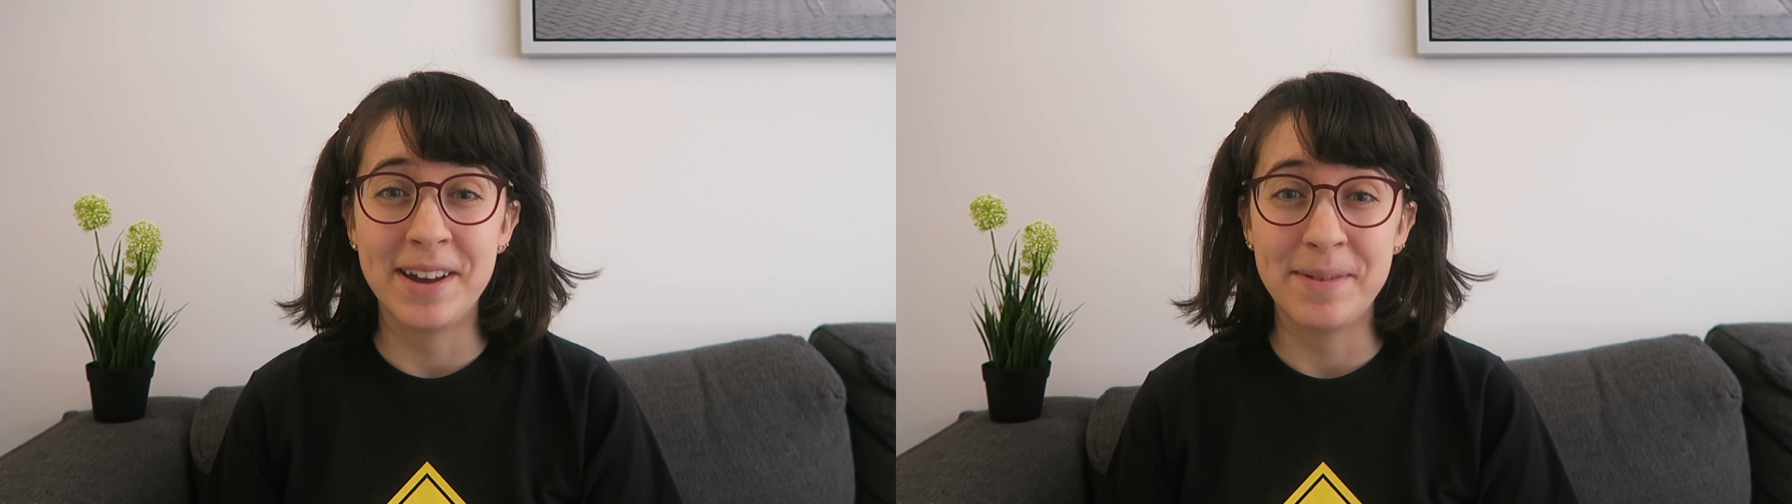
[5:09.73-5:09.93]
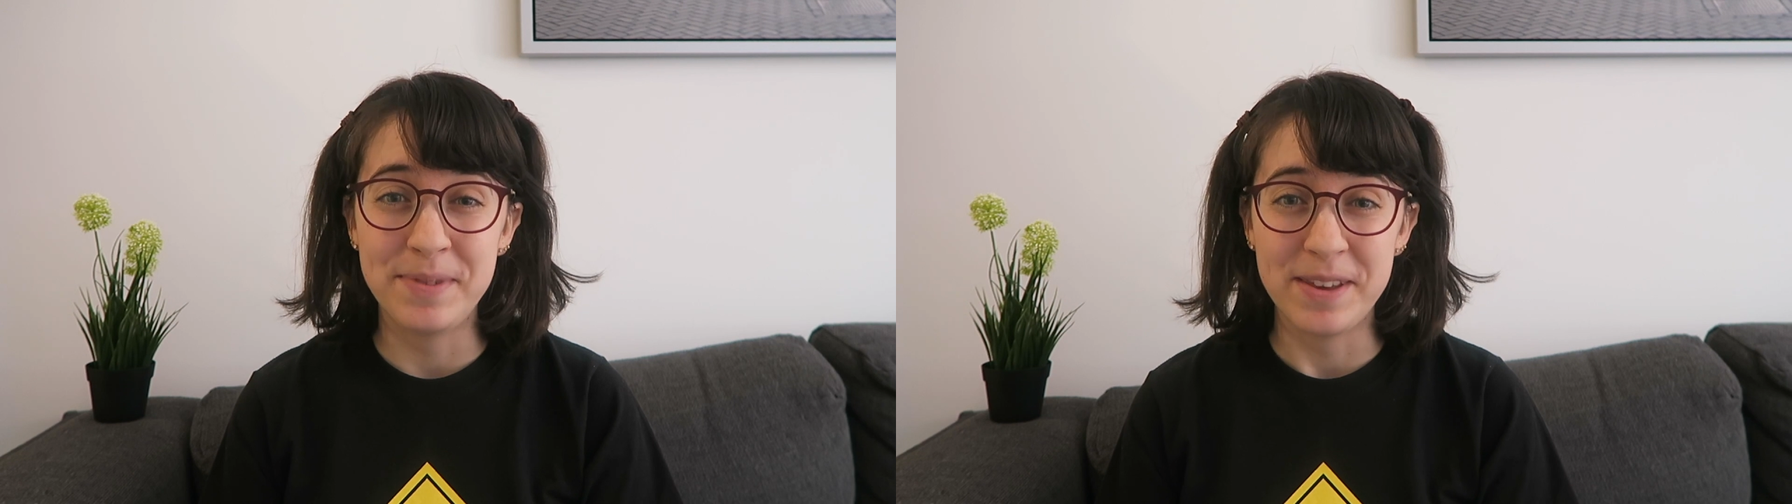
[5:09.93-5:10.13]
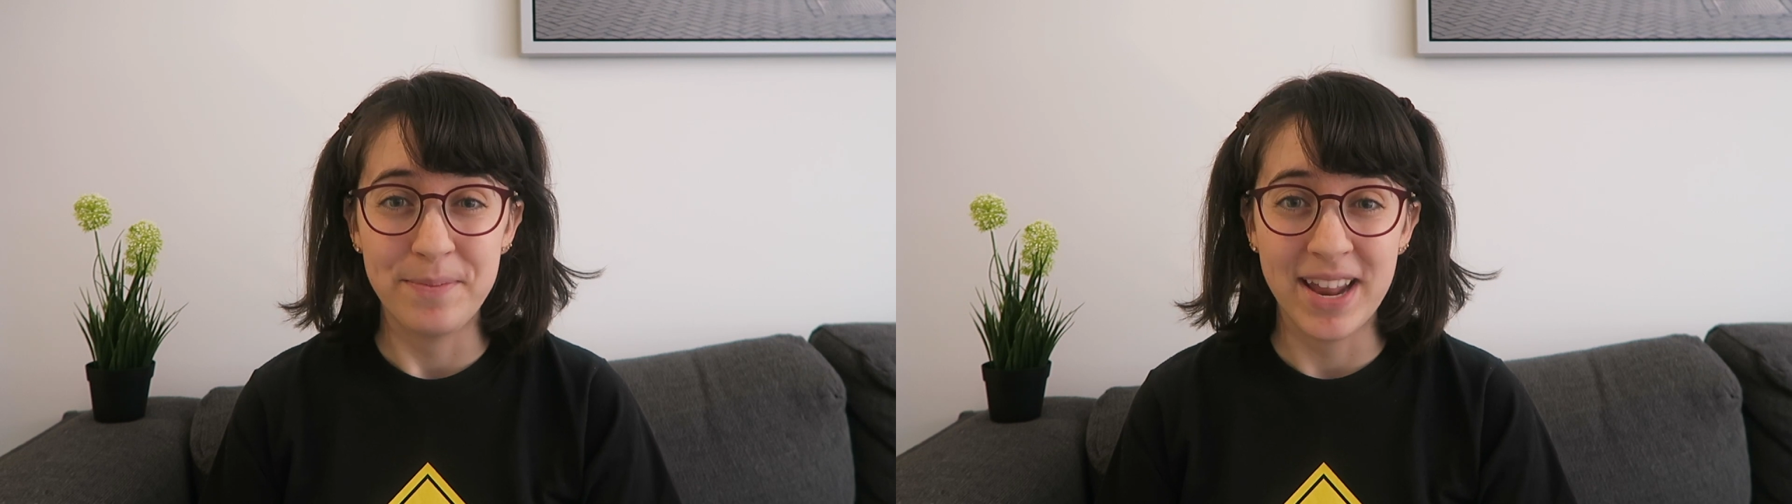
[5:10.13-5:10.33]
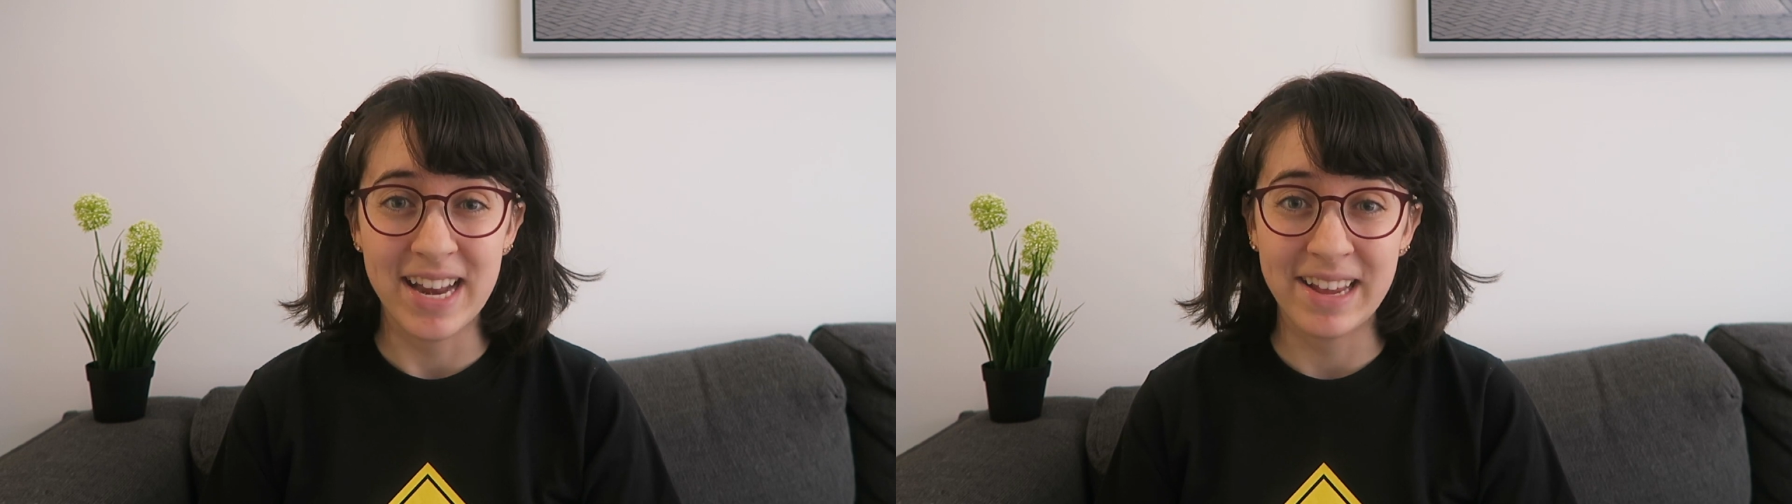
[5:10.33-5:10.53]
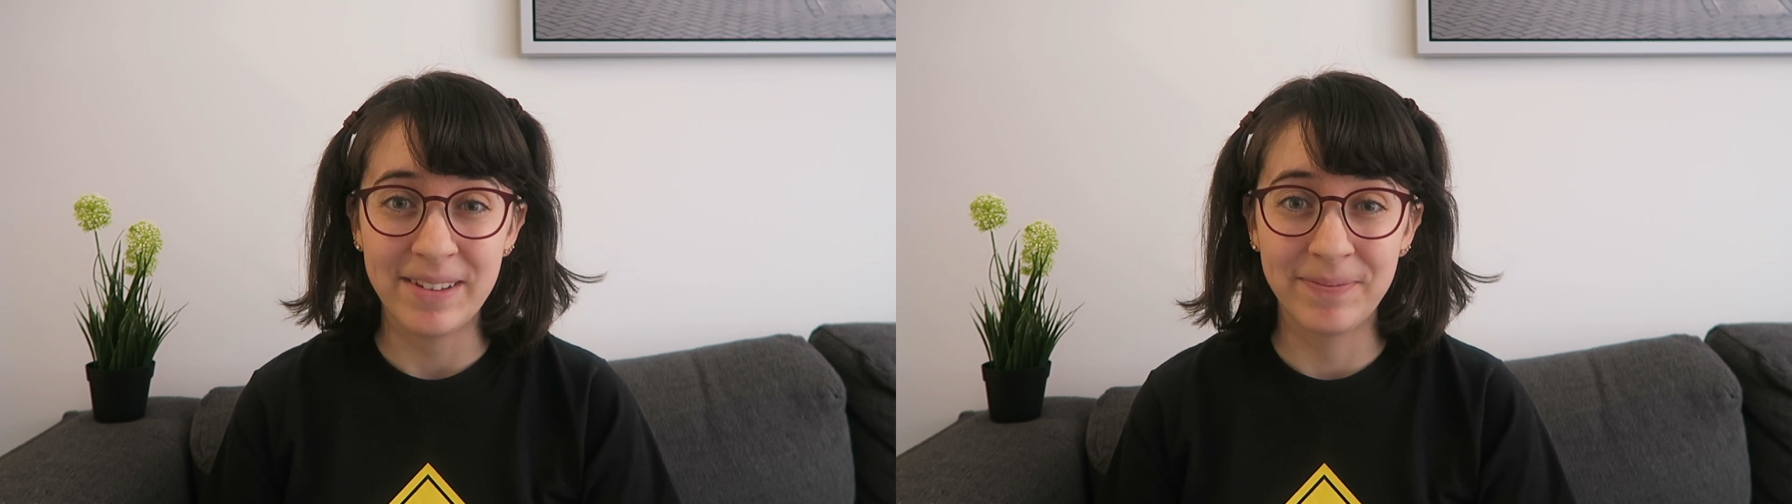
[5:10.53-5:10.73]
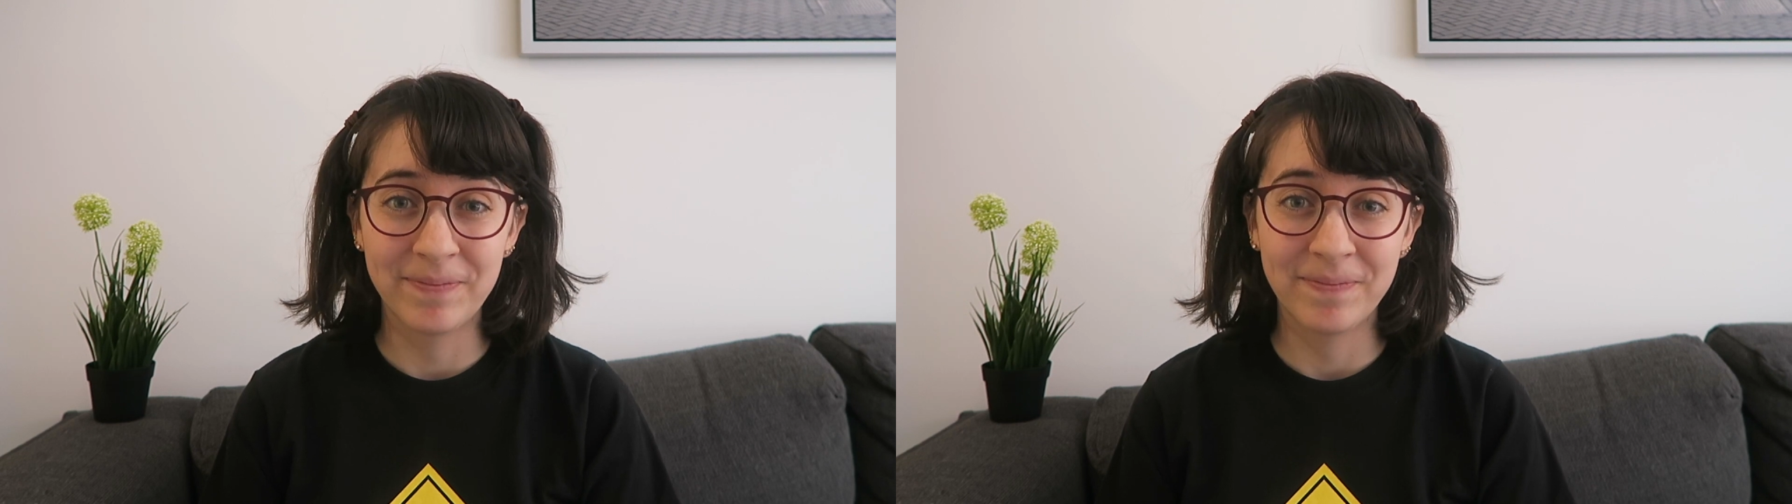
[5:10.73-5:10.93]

not be many.